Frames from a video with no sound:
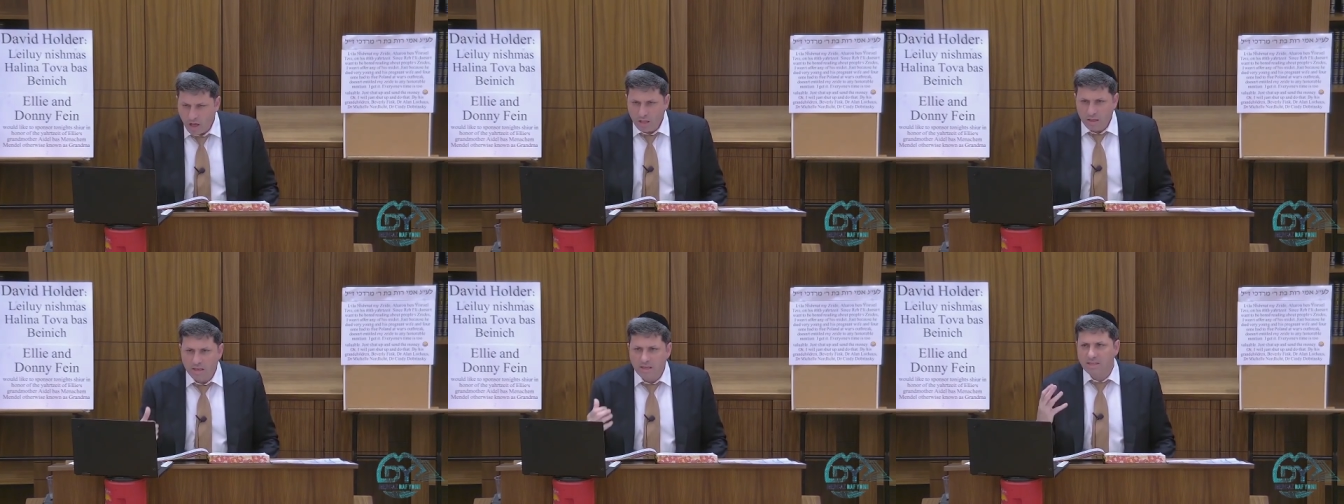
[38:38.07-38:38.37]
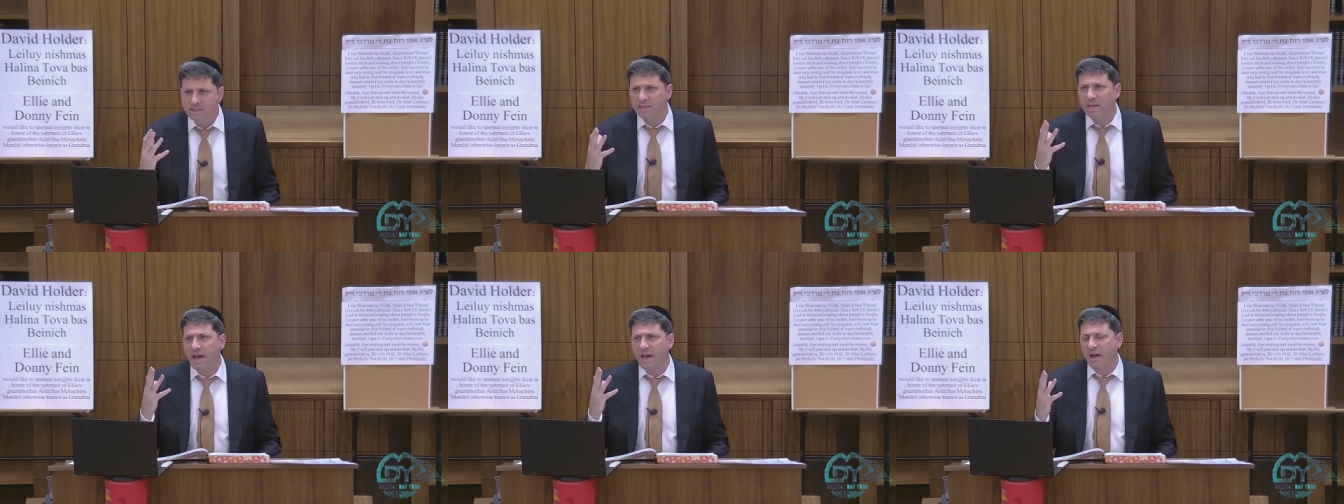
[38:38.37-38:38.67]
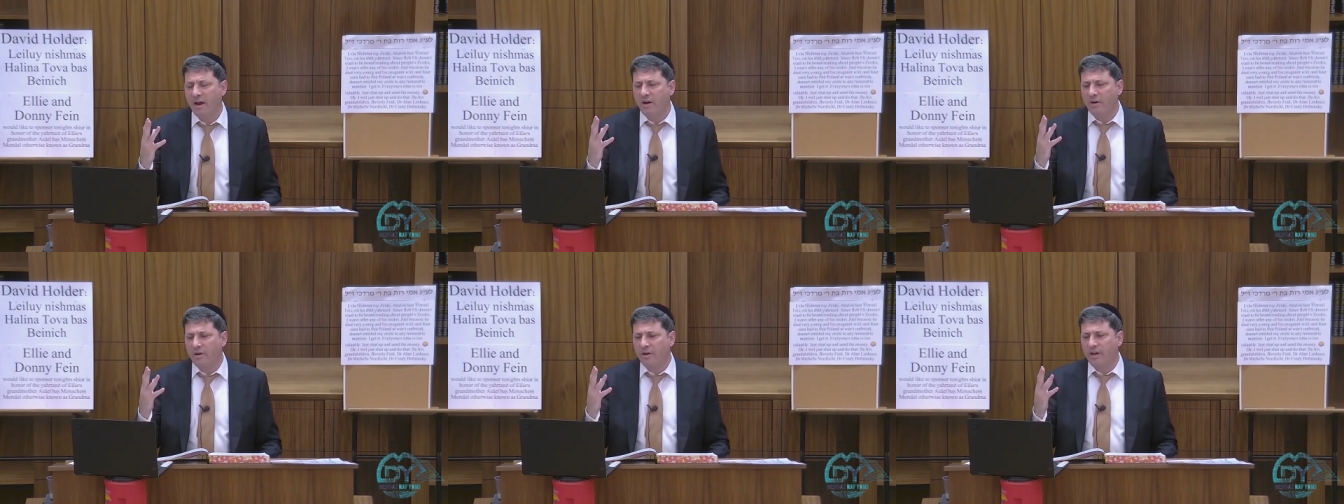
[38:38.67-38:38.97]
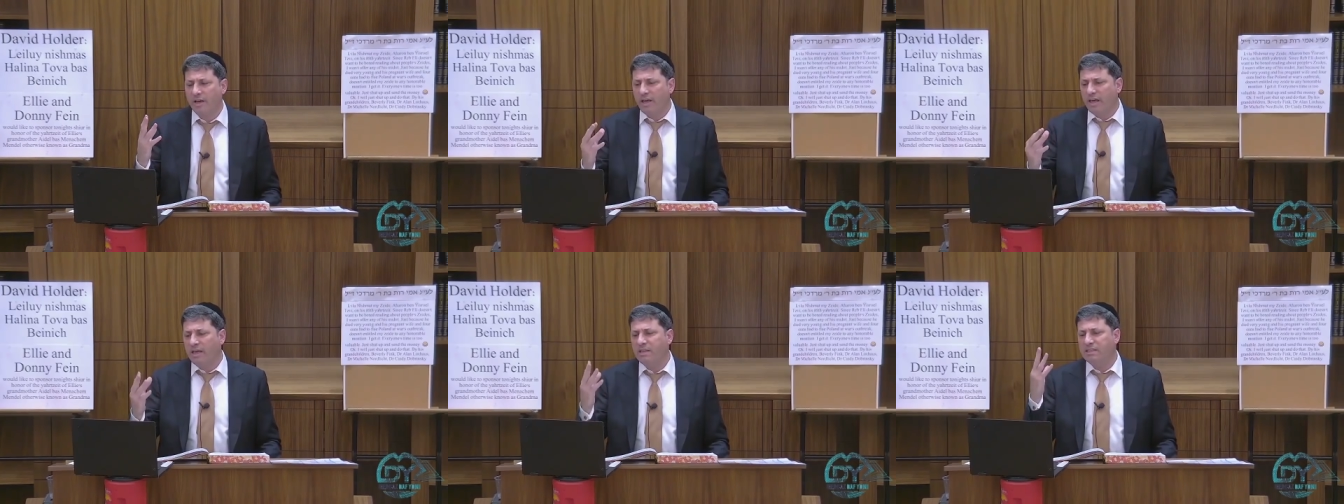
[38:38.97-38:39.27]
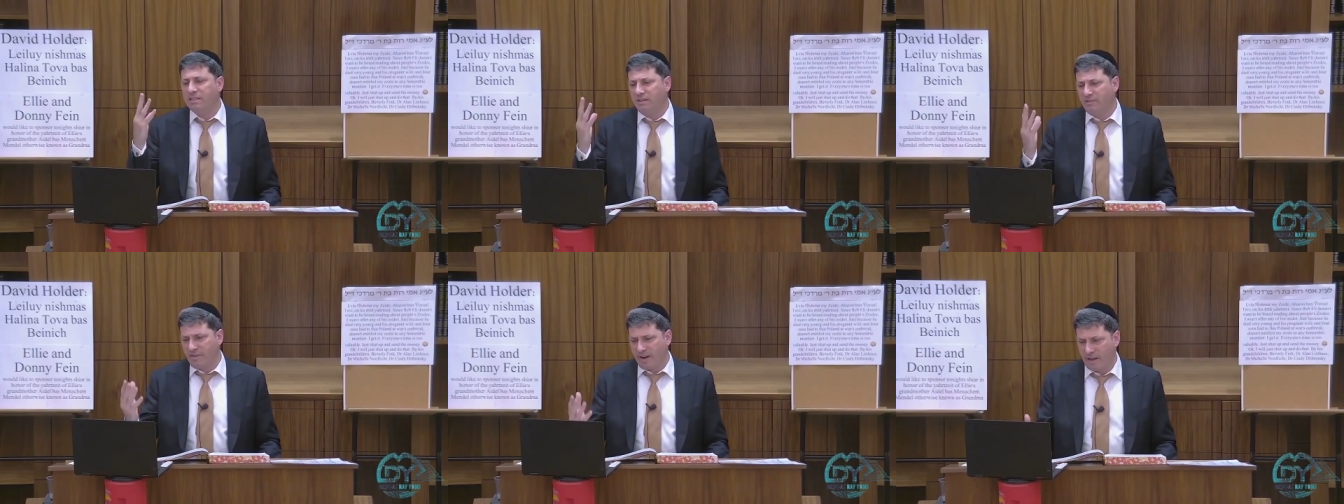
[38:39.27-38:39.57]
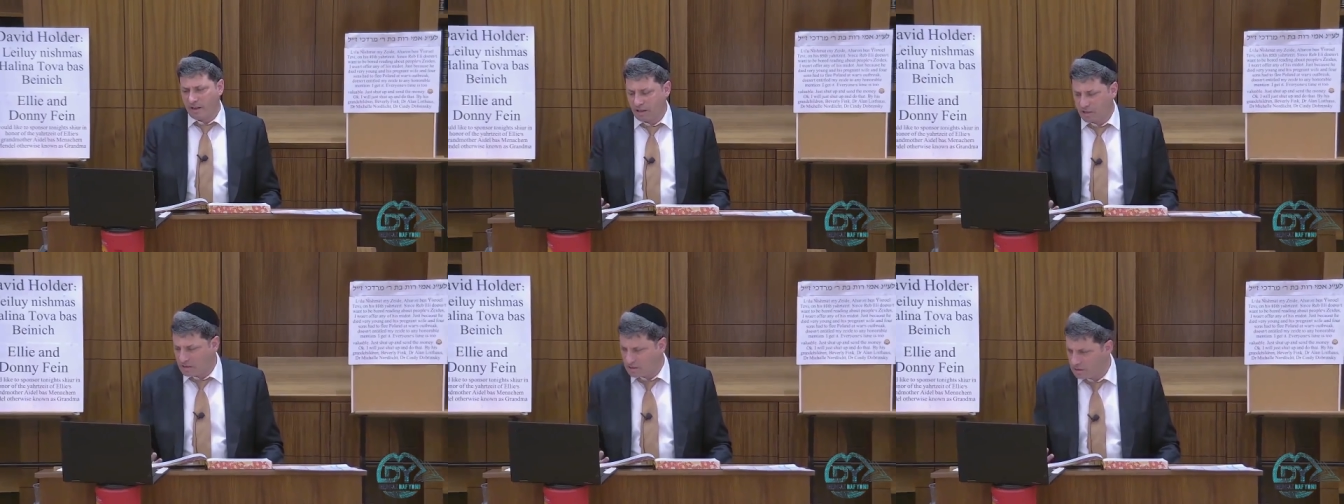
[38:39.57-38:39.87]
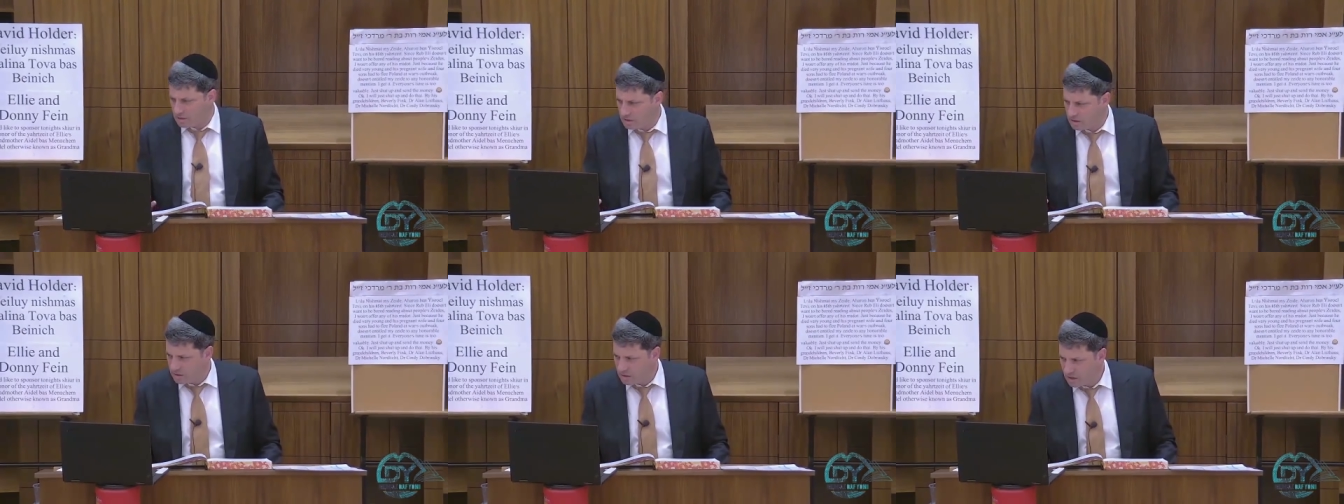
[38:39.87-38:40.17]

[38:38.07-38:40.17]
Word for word: This ger, he eats nevelis.